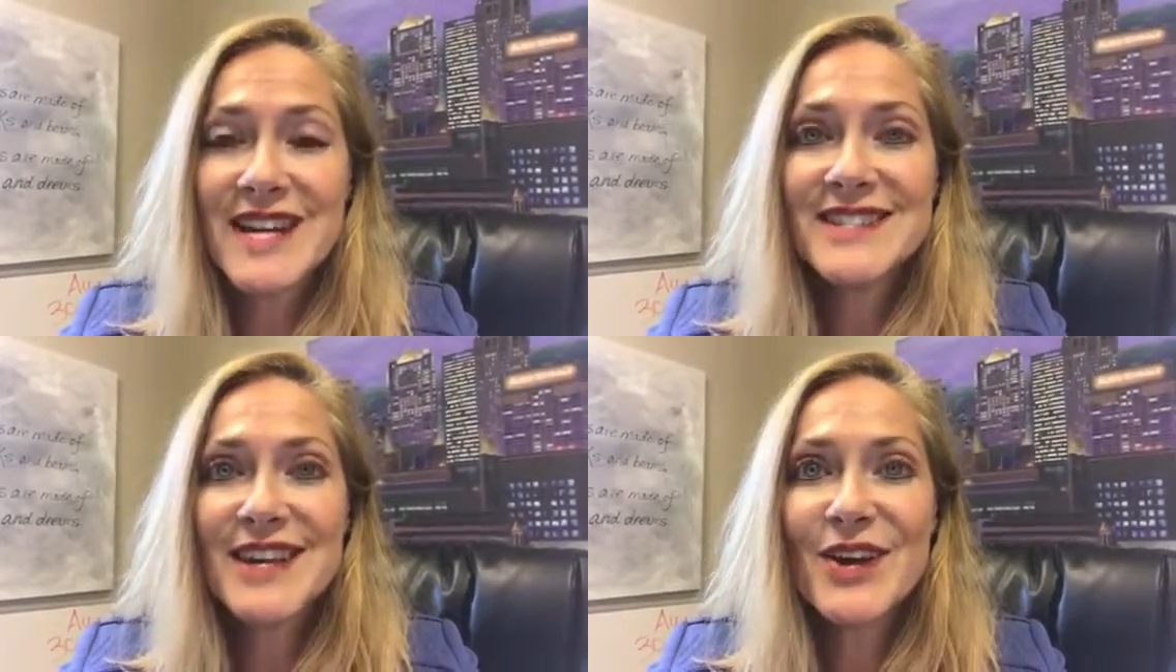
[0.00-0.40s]

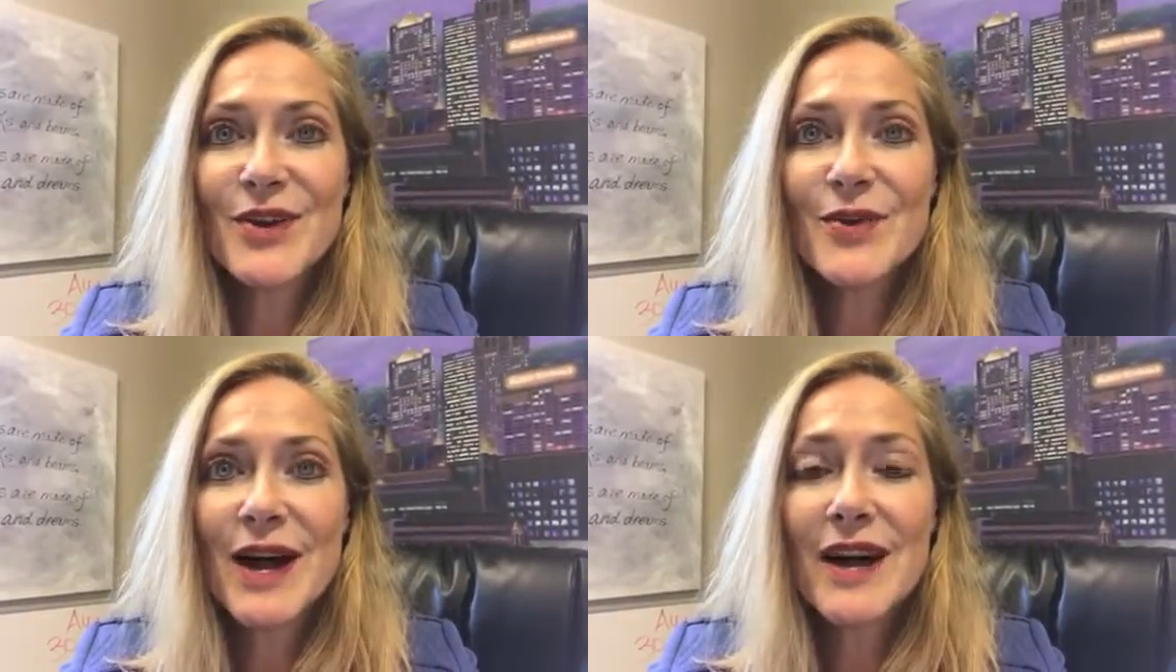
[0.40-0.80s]

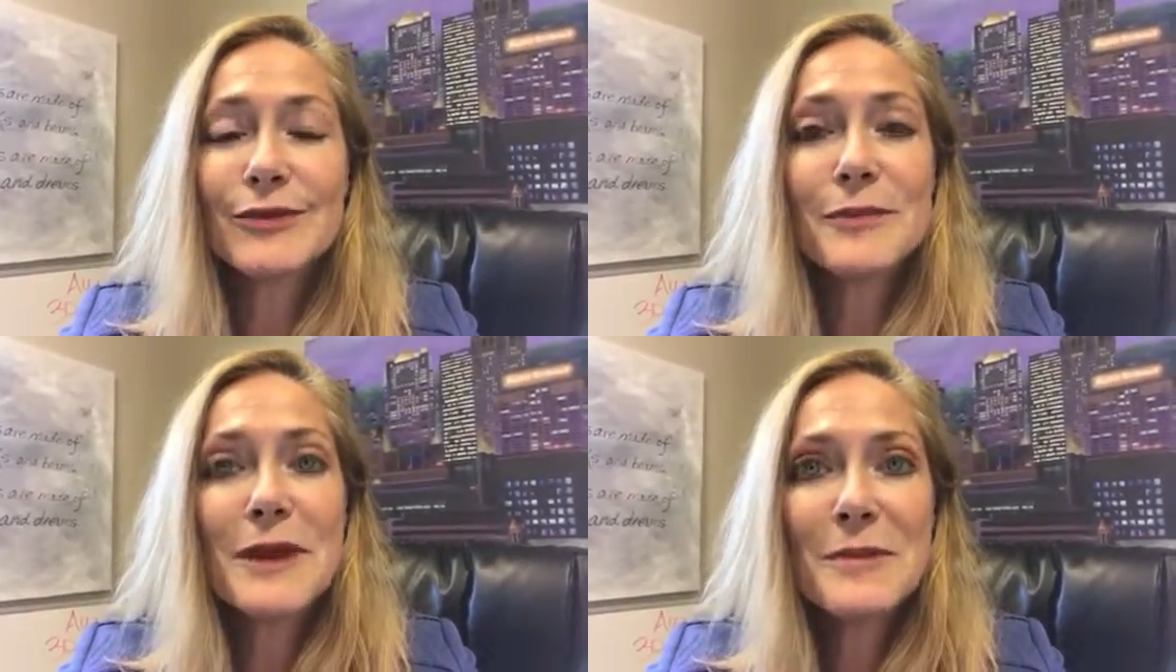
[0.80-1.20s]
So
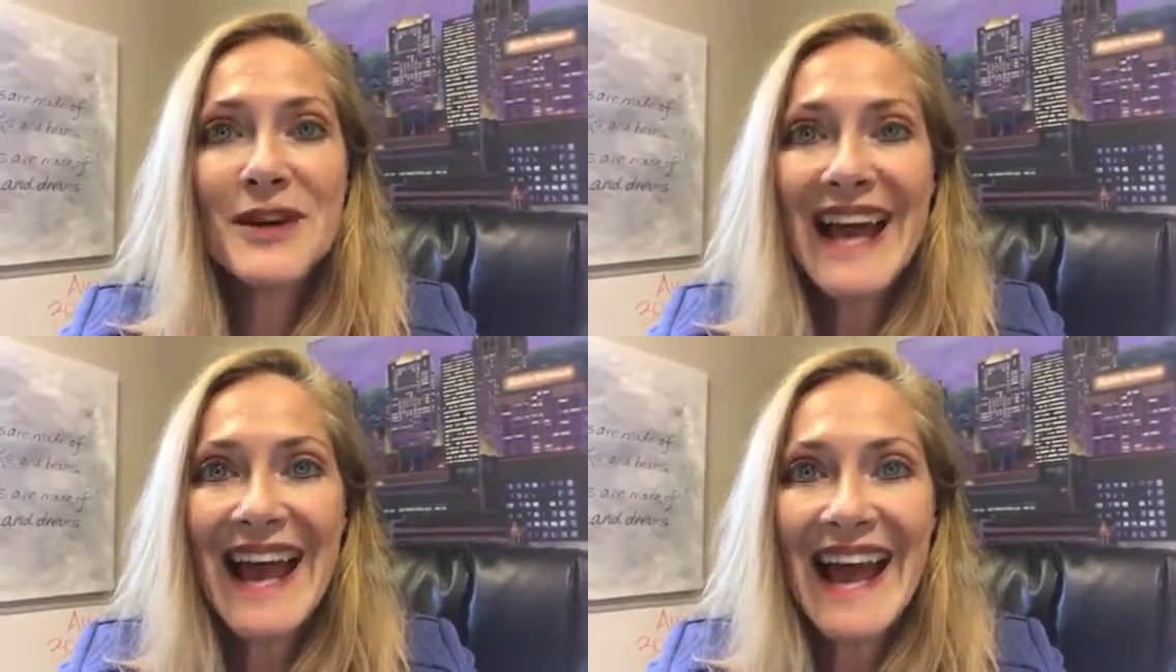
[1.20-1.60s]

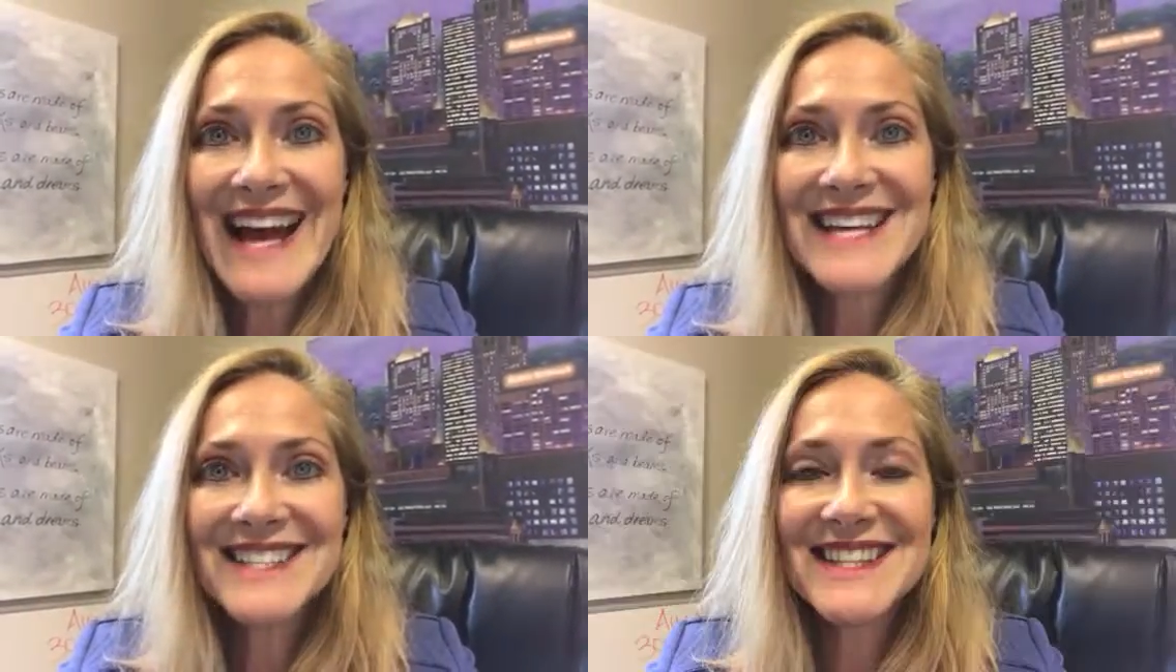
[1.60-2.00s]
remember to
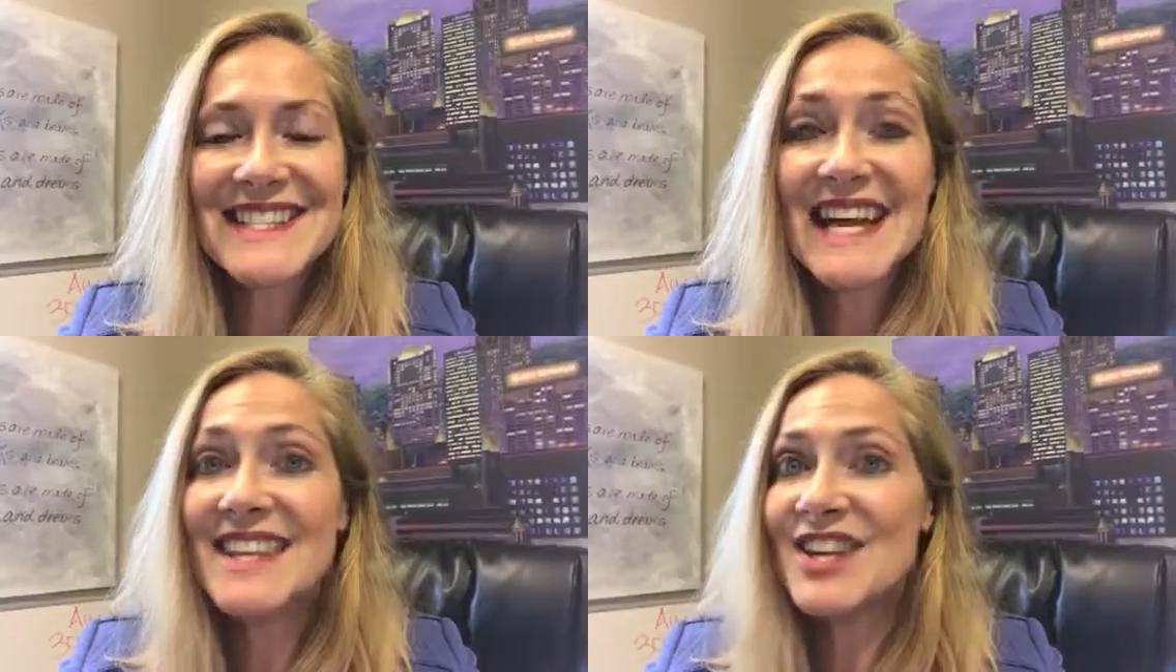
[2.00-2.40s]
ask the
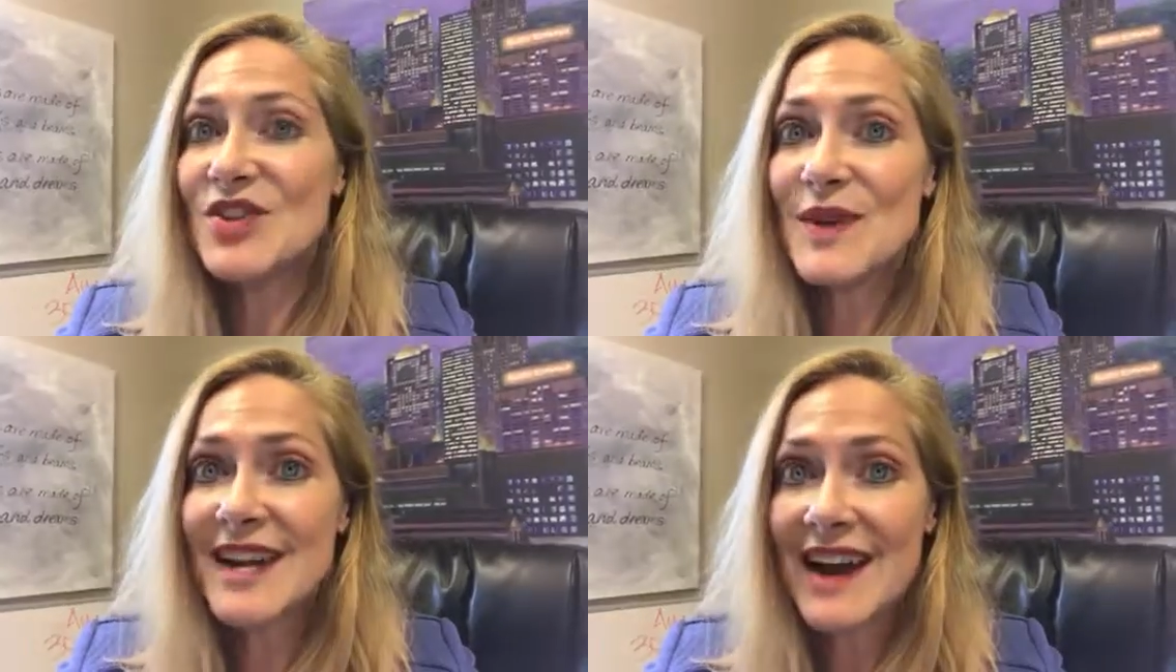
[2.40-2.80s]
day that
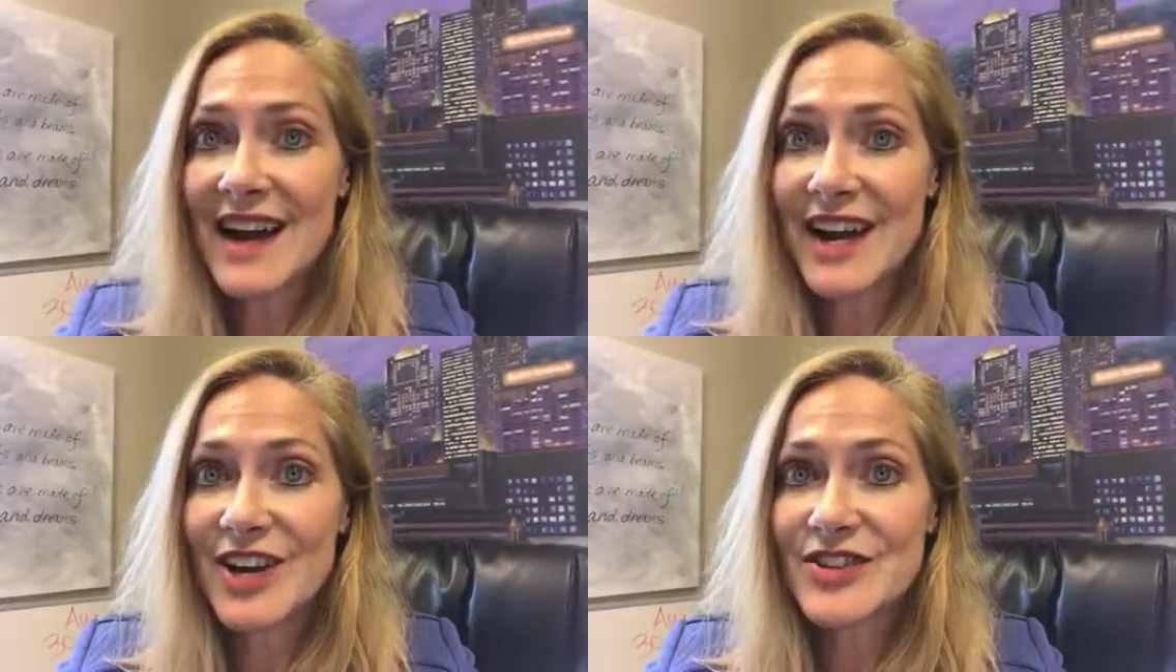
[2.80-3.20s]
you get
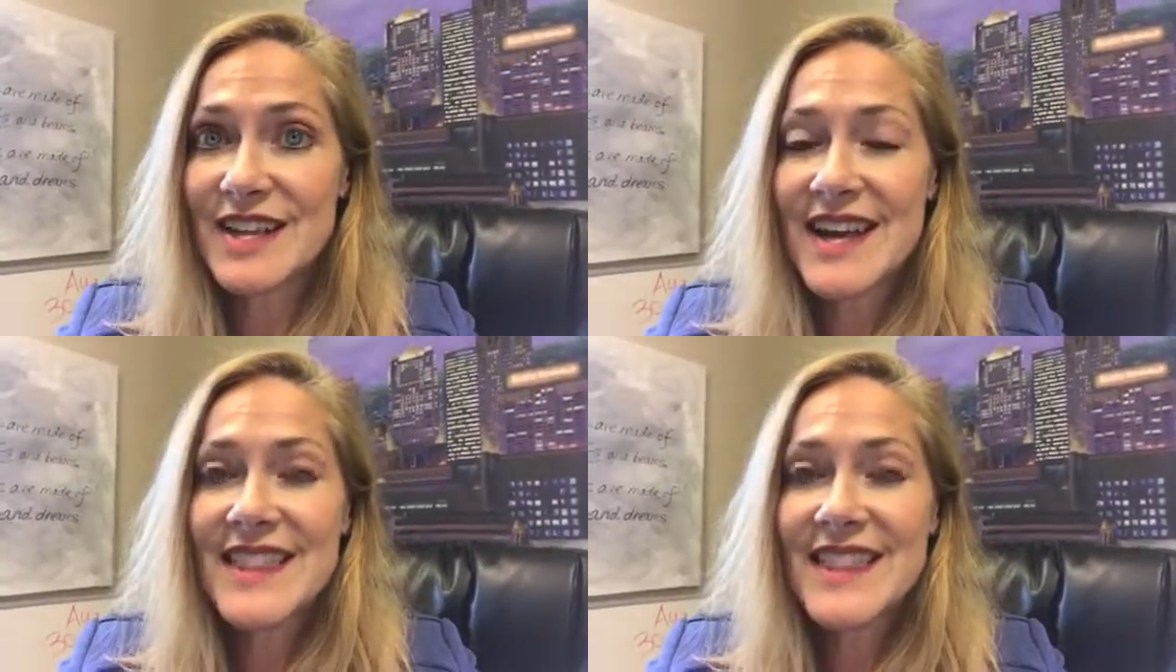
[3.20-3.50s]
hired.